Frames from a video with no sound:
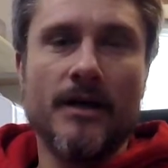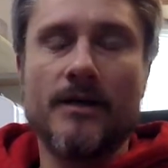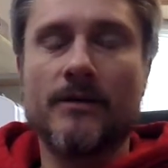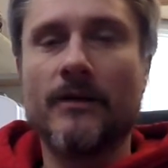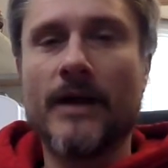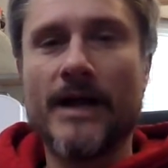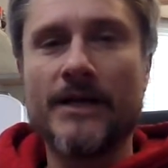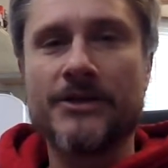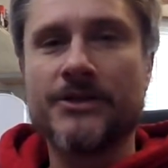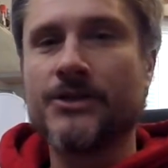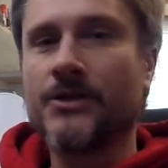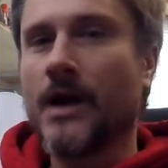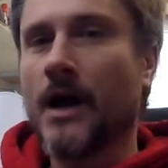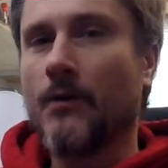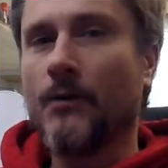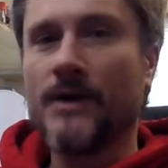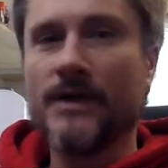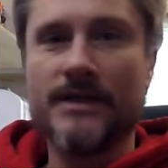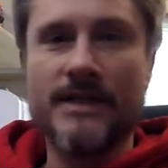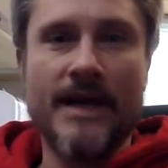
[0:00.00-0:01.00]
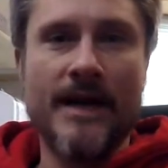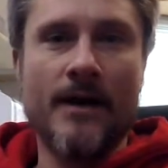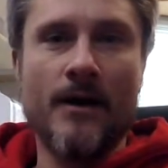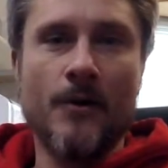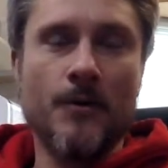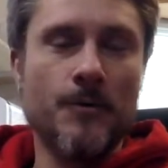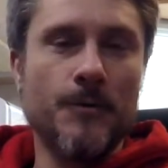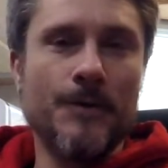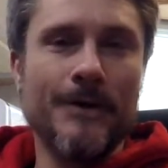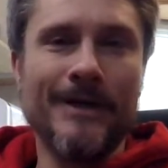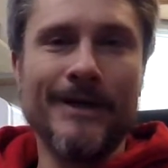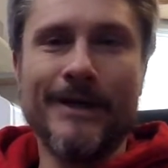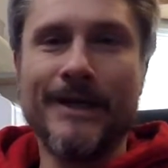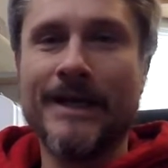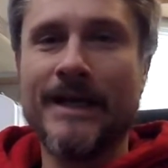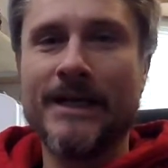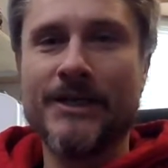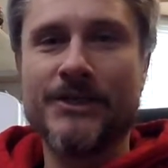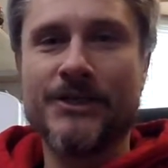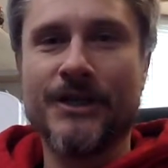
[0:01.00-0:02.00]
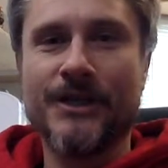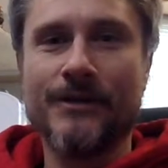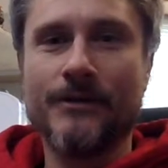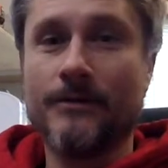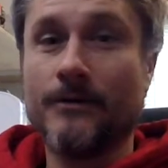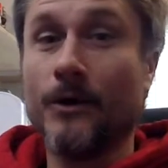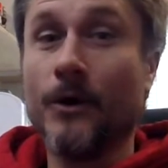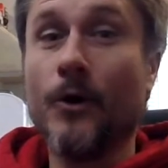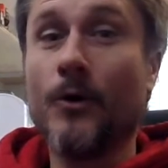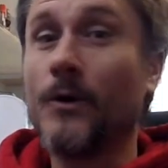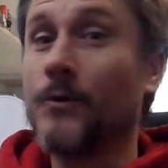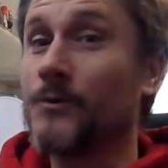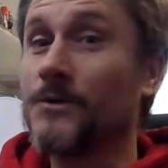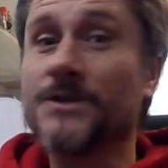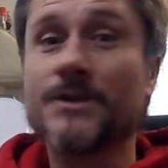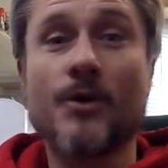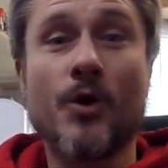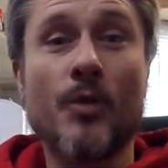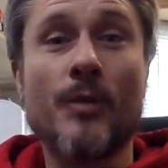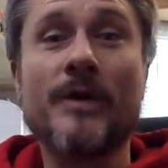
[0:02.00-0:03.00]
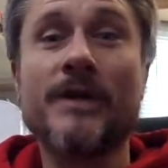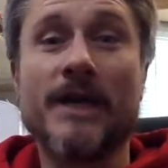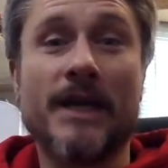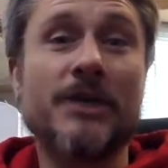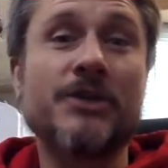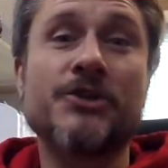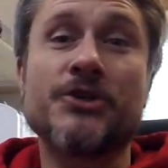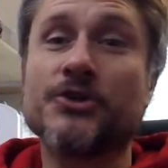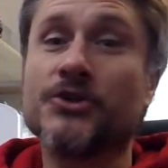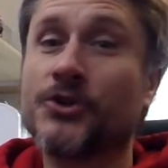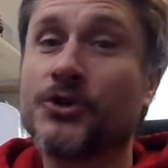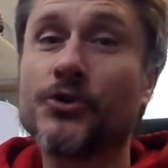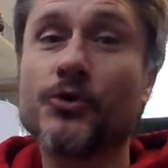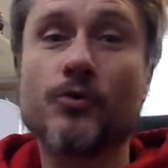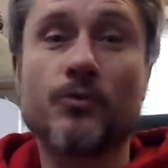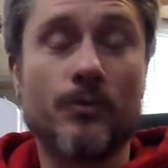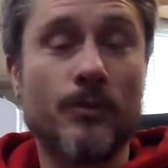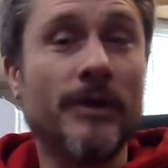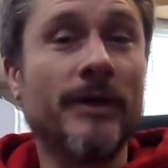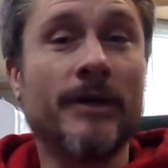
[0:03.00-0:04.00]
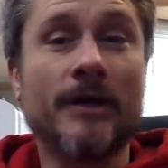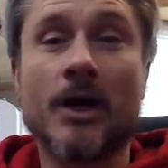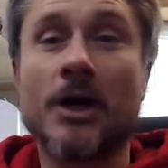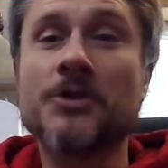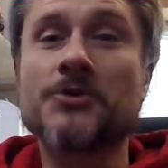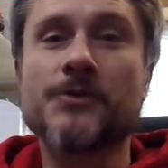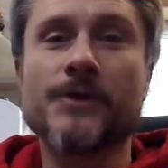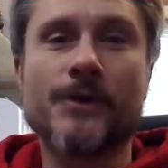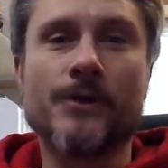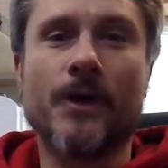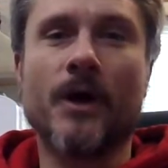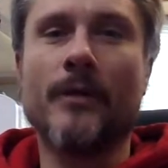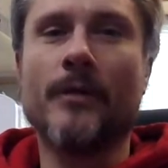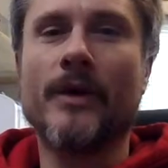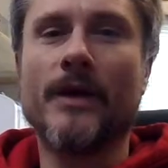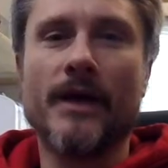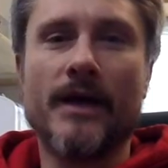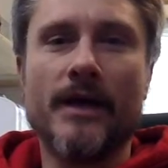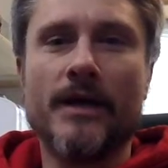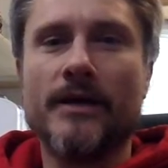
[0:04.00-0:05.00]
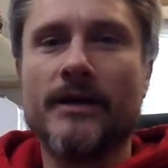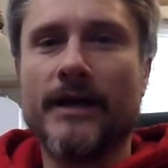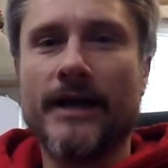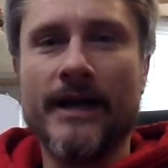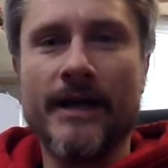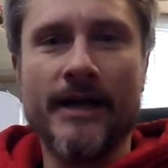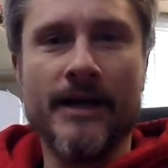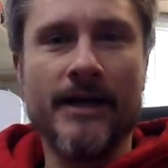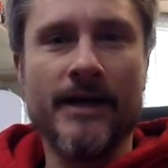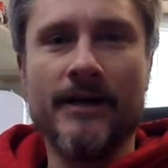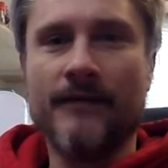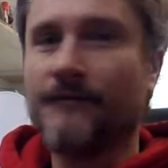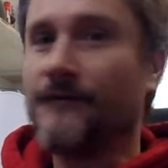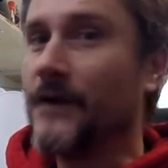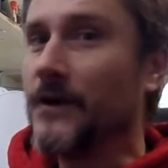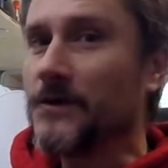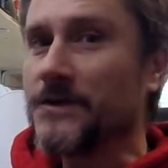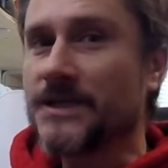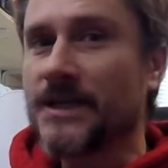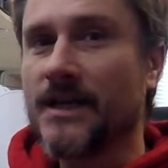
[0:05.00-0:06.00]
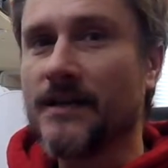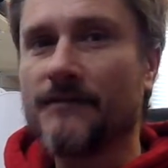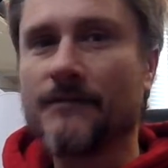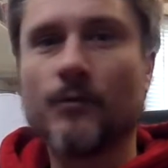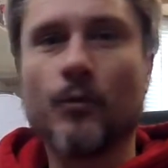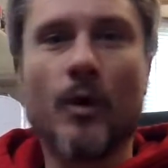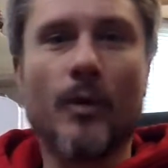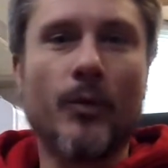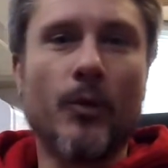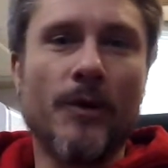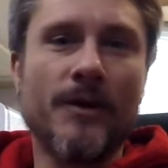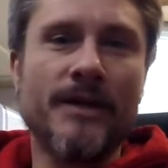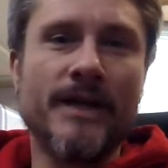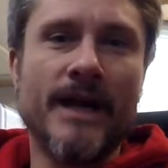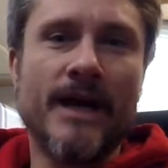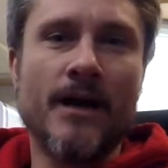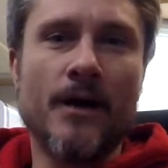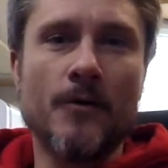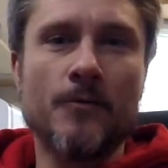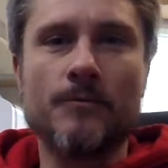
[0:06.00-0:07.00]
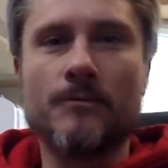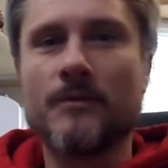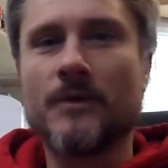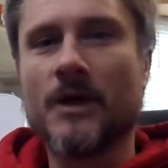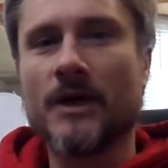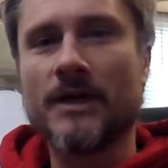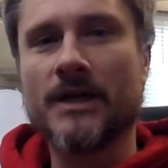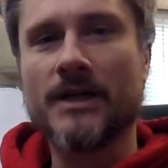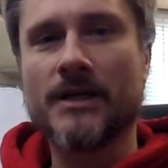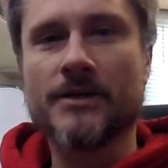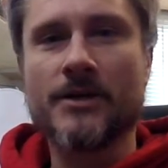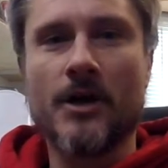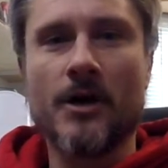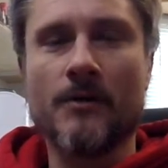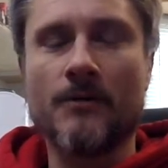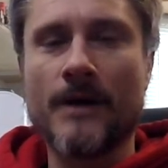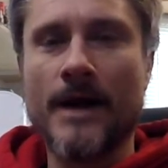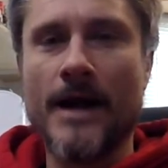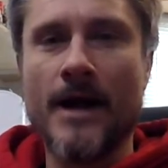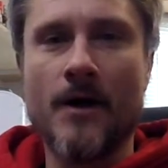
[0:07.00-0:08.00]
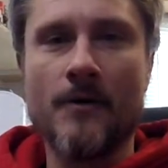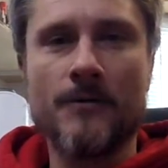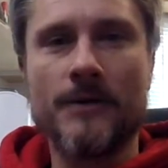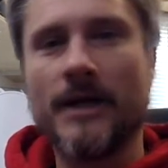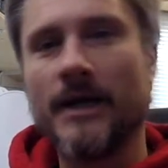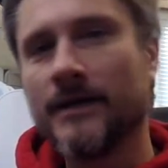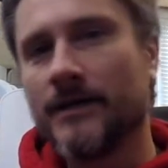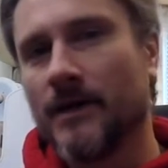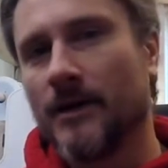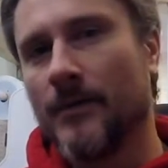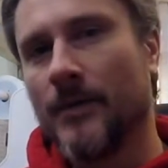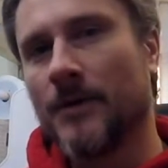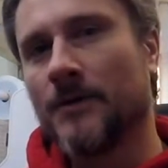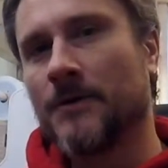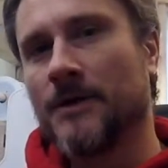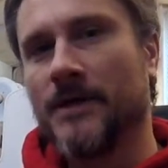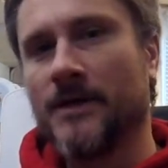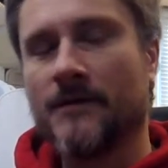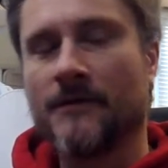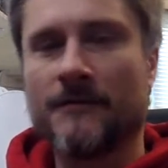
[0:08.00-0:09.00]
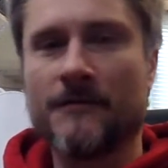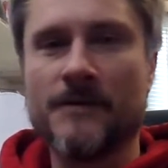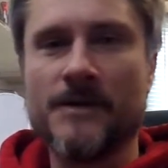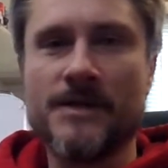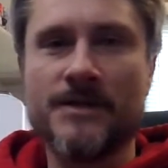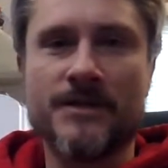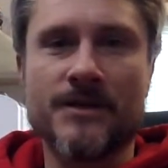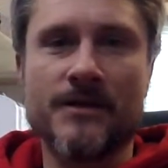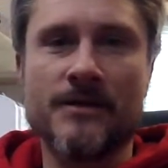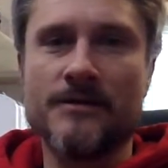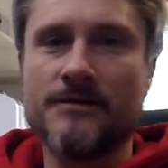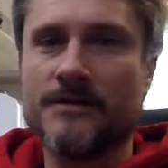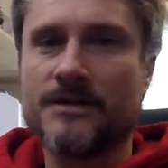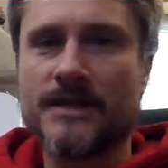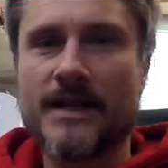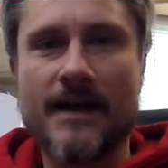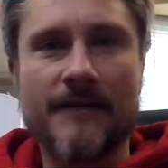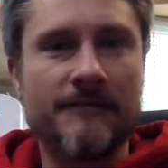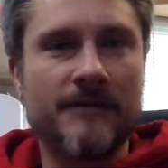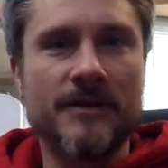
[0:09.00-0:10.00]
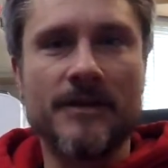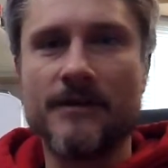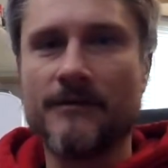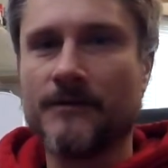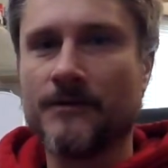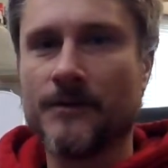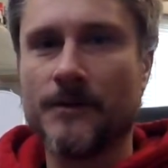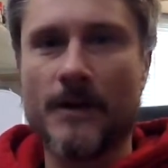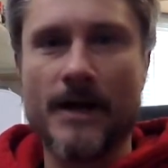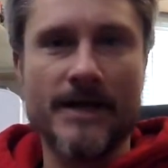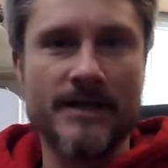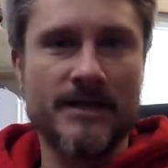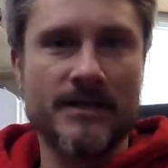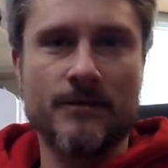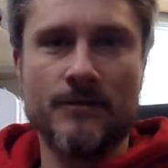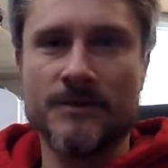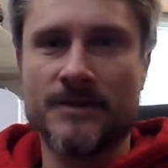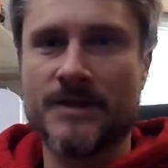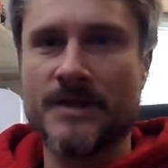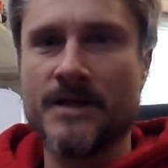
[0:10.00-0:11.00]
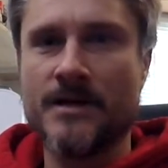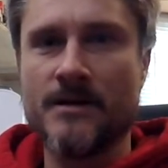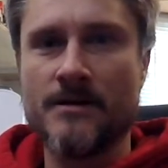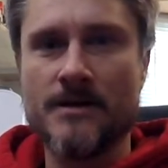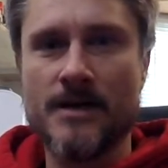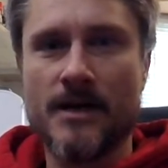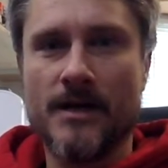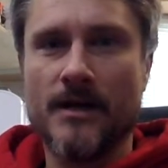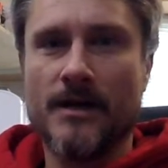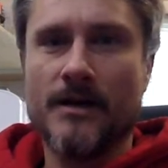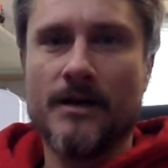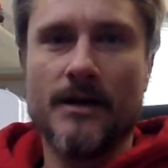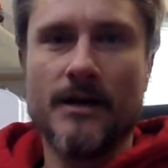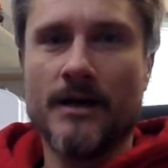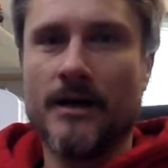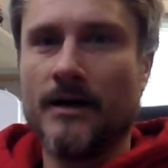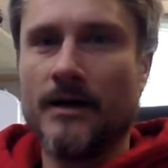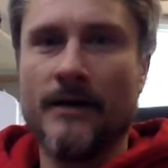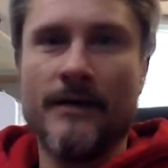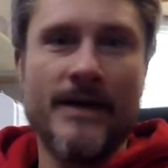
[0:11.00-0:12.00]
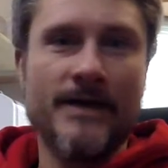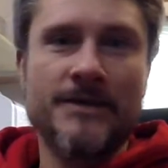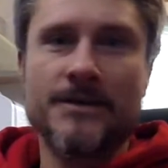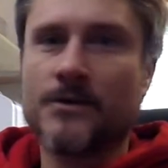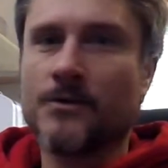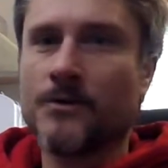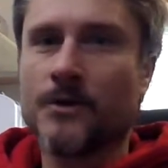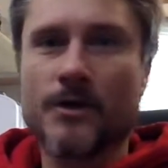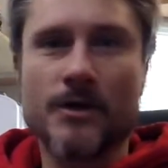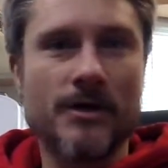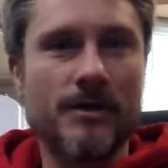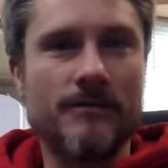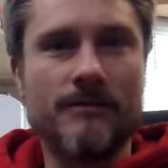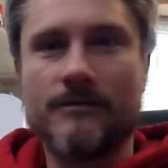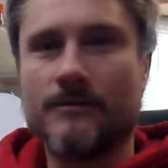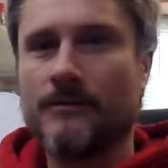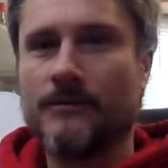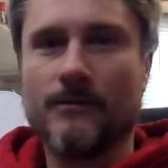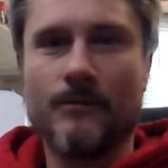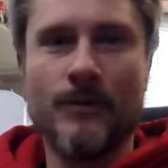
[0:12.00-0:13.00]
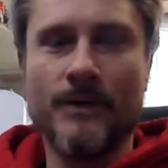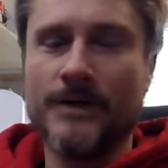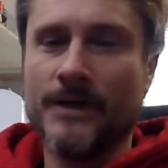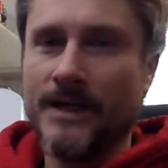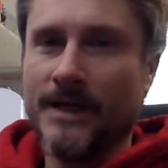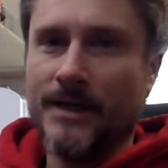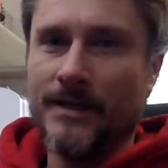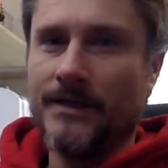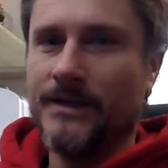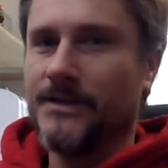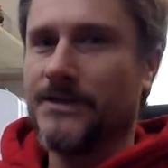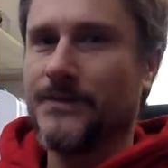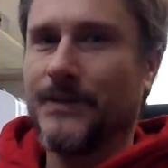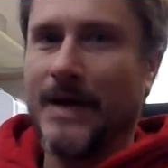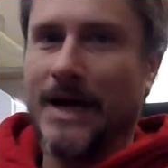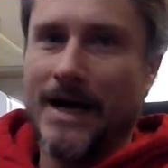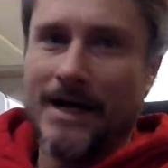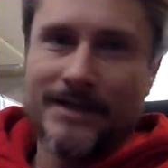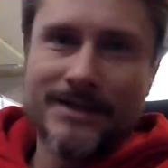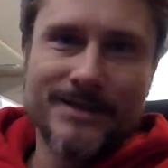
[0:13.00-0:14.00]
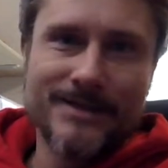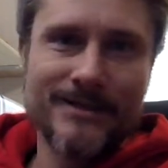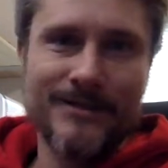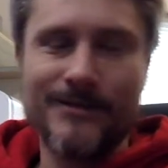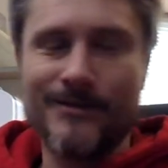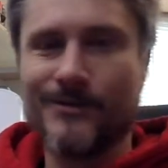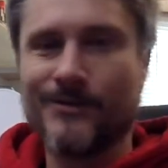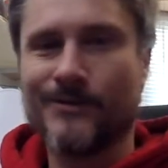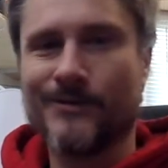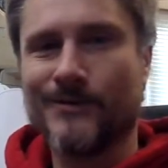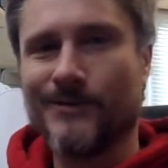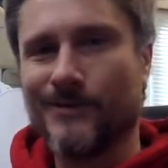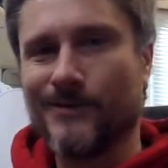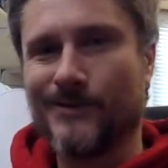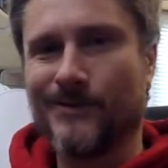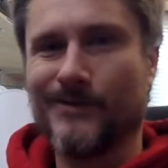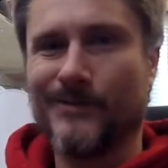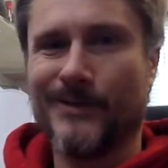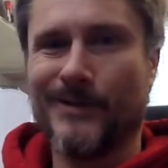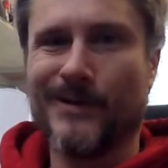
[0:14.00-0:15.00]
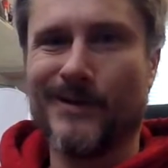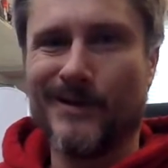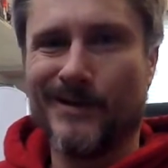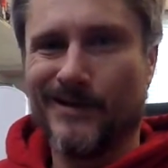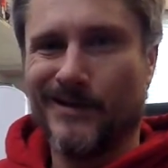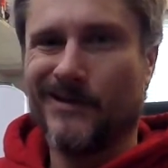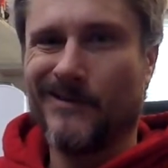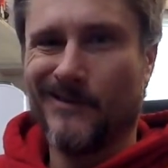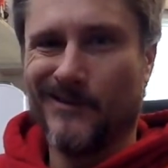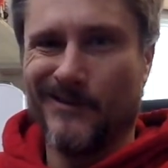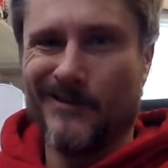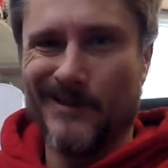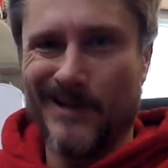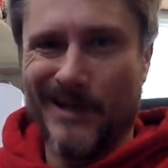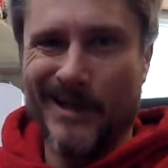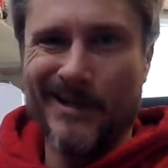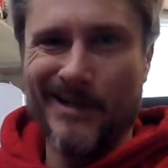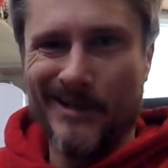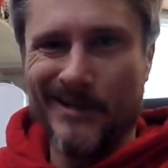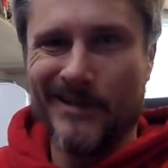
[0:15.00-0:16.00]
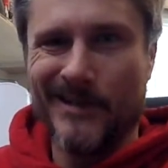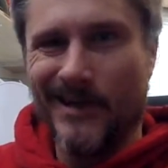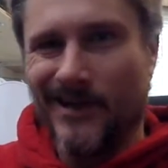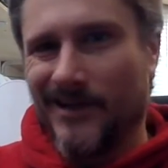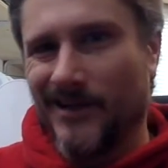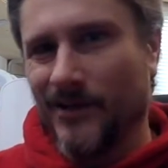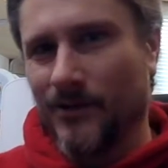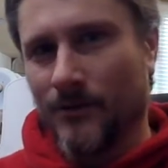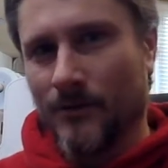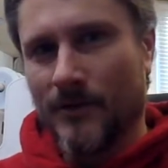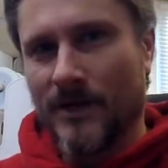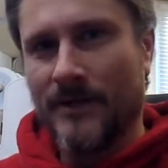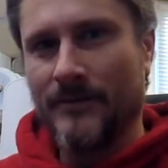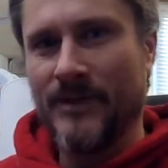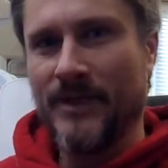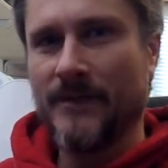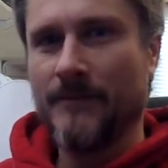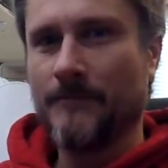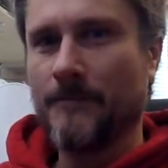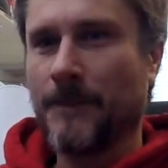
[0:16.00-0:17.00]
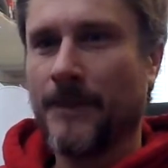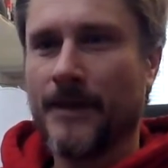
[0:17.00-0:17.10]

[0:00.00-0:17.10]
Last year I went down in a kitchen. Oh, it was an open kitchen too, in a country club and failsafe, whoop went down, got kicked all around, ended up underneath the freezer. Staff didn't even realize it was there. Uh, and that's no good when you're hitting these spots and you're doing a little bit of gorilla getting in there, you know what I mean?